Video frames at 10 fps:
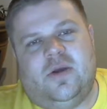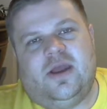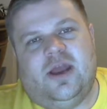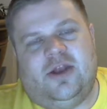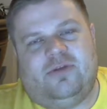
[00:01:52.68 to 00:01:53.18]

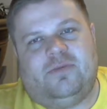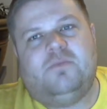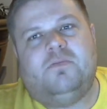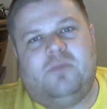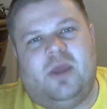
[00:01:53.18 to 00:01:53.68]

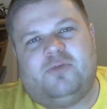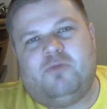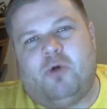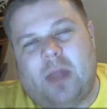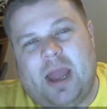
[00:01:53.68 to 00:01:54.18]
it's
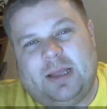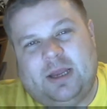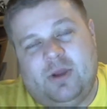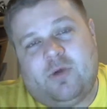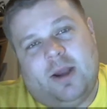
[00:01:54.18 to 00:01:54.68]
more likely to
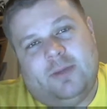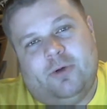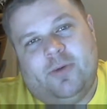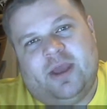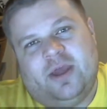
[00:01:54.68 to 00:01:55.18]
be credible,
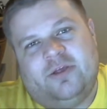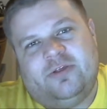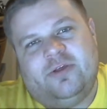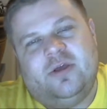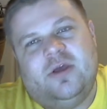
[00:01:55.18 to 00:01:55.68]

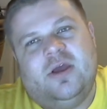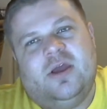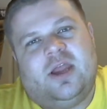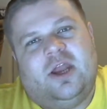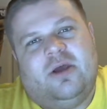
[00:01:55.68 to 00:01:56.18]
because
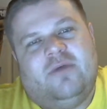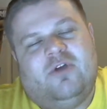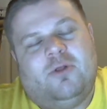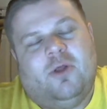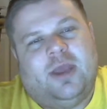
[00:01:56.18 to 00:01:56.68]
if
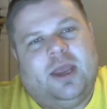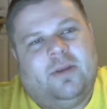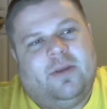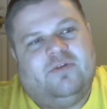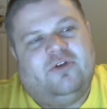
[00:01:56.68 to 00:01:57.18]

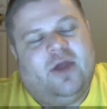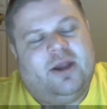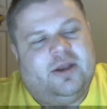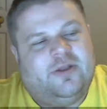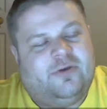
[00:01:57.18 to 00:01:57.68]
you're trying
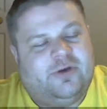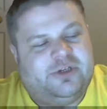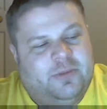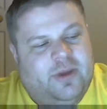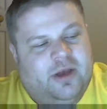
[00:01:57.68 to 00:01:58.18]
to search
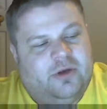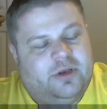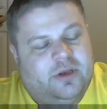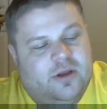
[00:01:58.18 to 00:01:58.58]
about